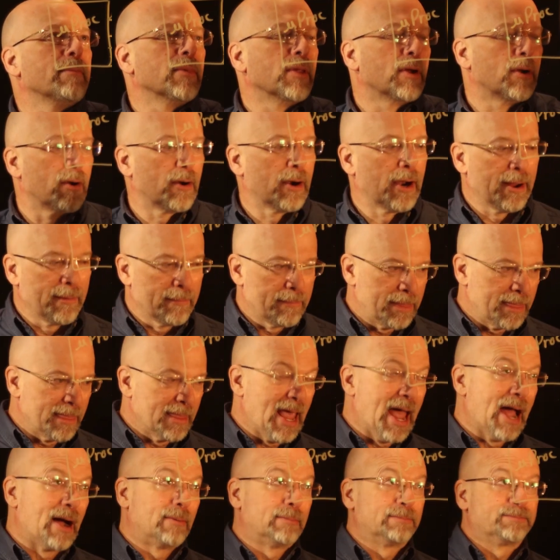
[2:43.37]
All right,
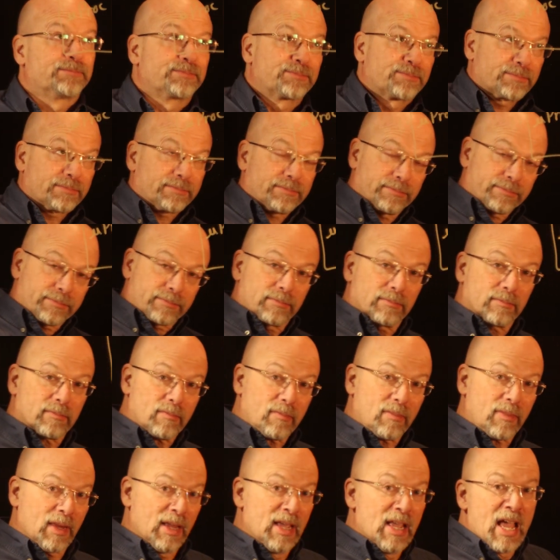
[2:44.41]
now,
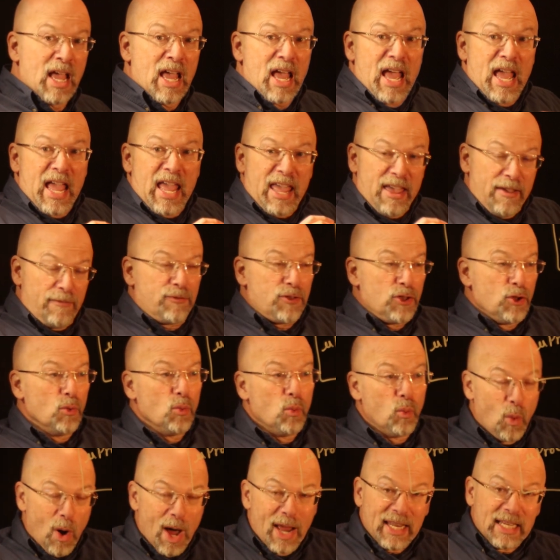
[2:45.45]
if you
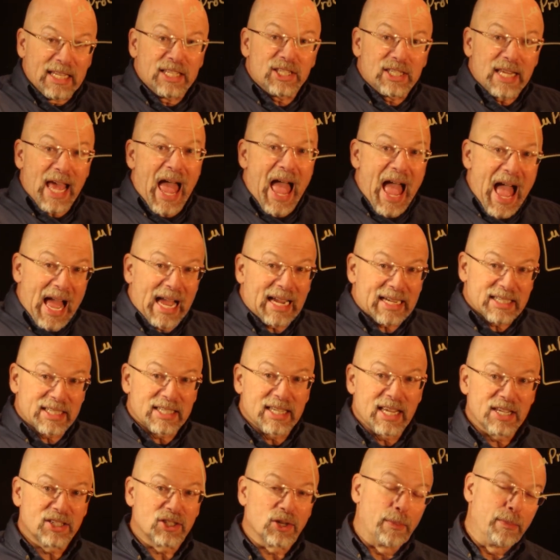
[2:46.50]
wanted to
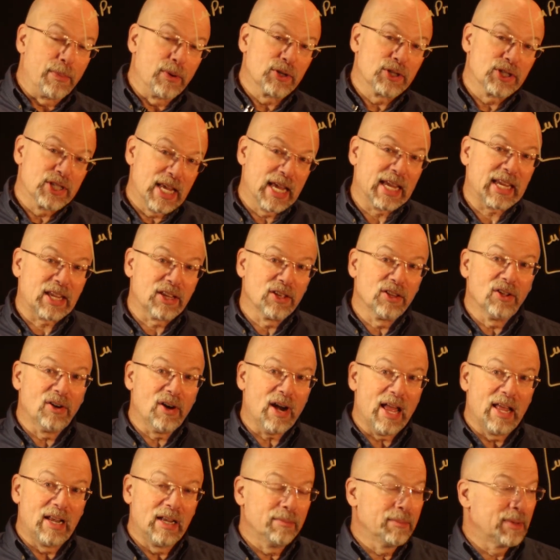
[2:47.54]
access a particular
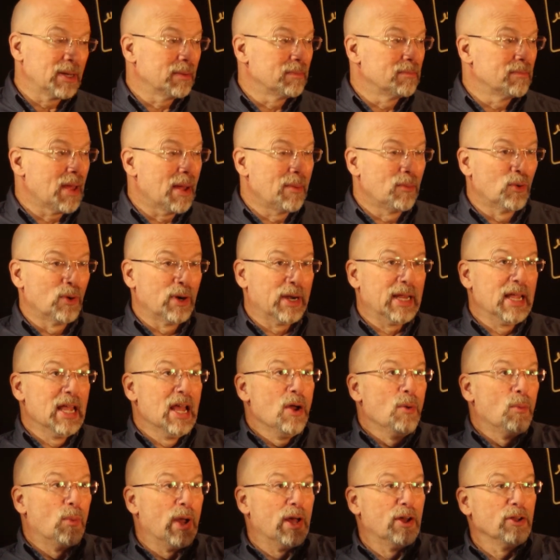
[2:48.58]
element in memory,
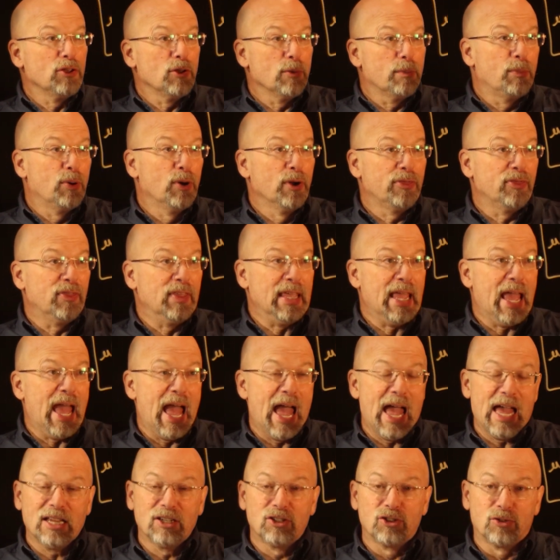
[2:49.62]
well, you put the
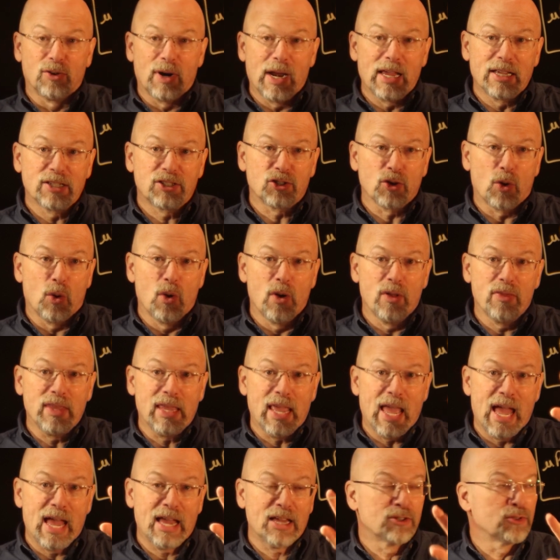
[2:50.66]
address on
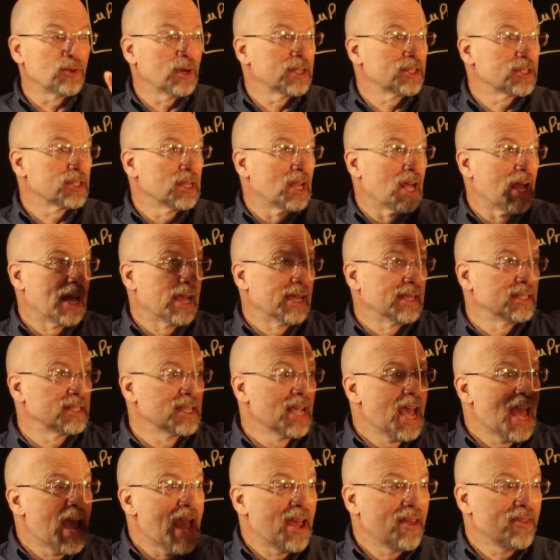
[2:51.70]
the address lines,
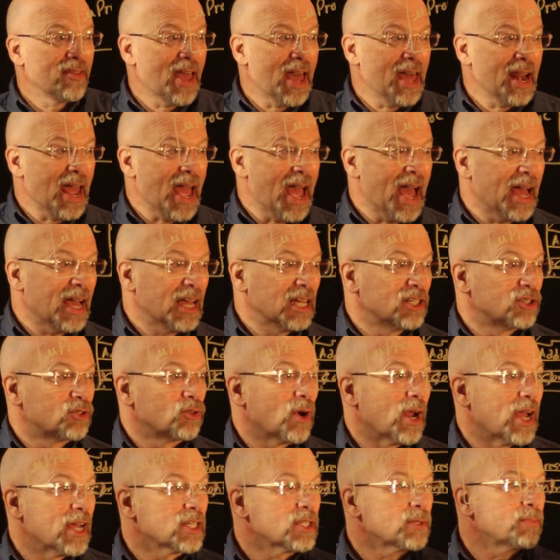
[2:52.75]
and that
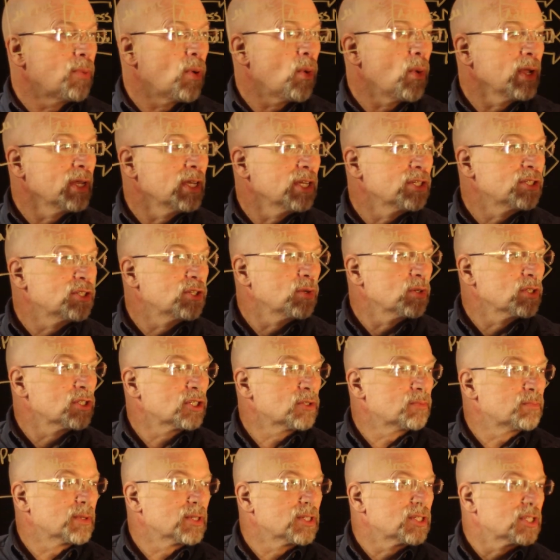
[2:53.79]
address pointed to a
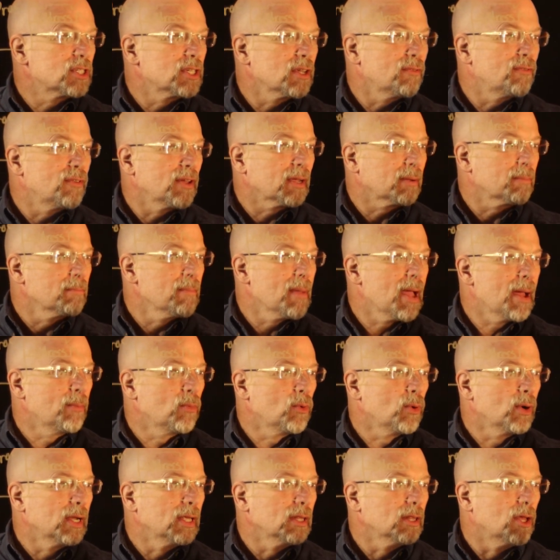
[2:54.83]
specific
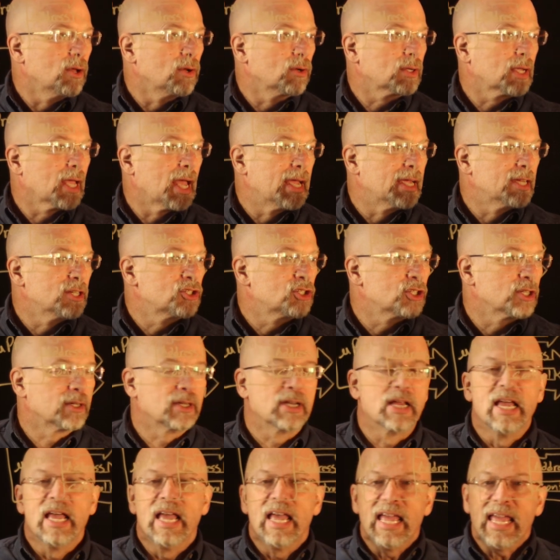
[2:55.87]
memory
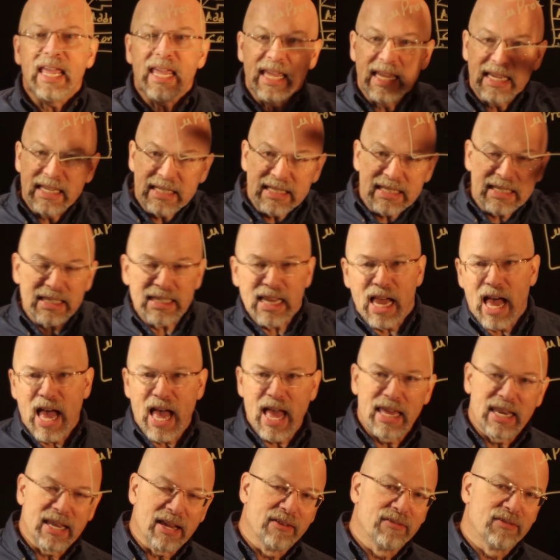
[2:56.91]
location
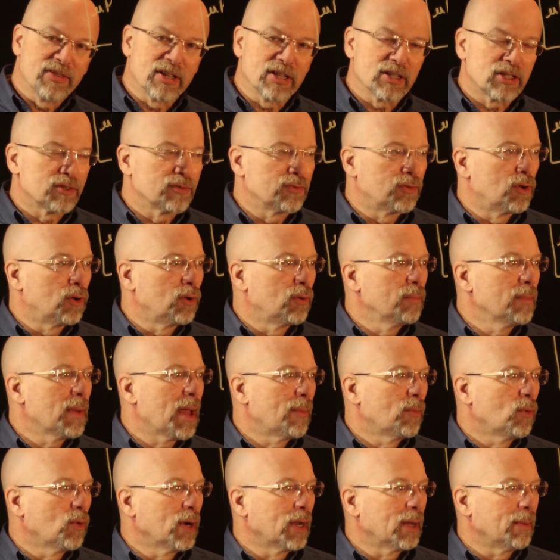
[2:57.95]
inside of this full
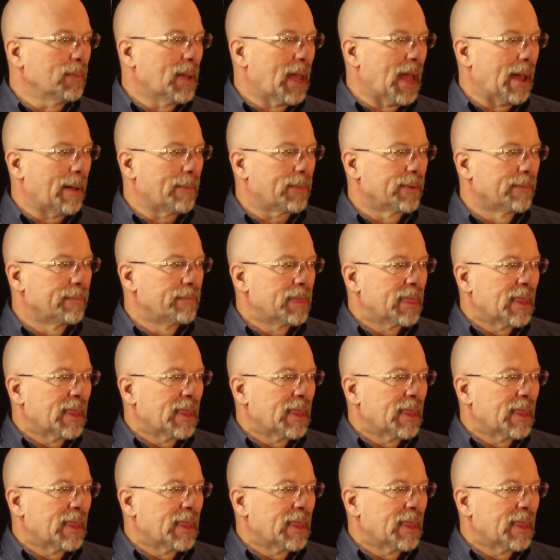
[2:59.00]
memory map.